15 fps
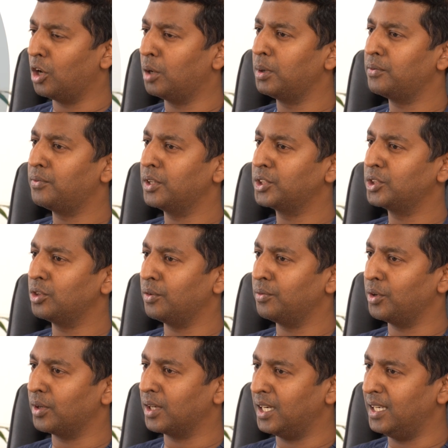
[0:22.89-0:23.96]
normal function
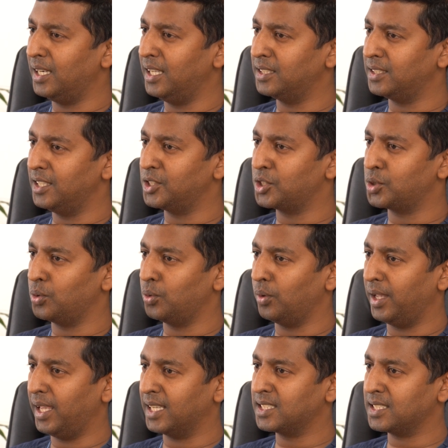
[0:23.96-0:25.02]
of your kidneys is to
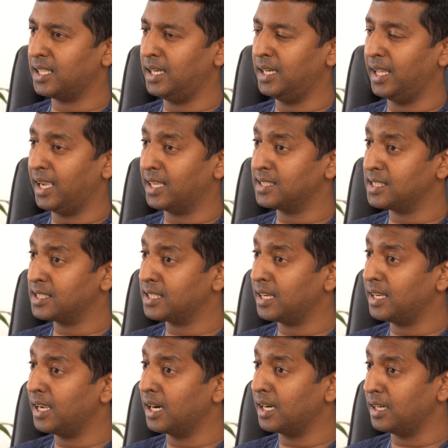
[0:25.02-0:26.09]
excrete excess
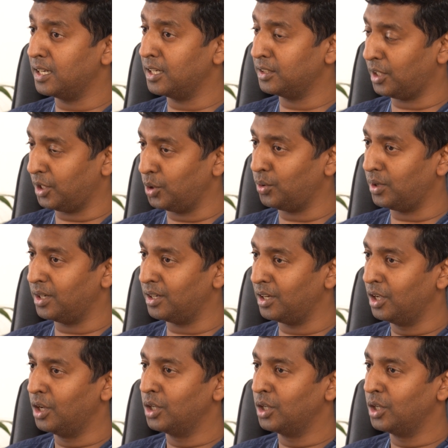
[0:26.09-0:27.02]
creatinine in the urine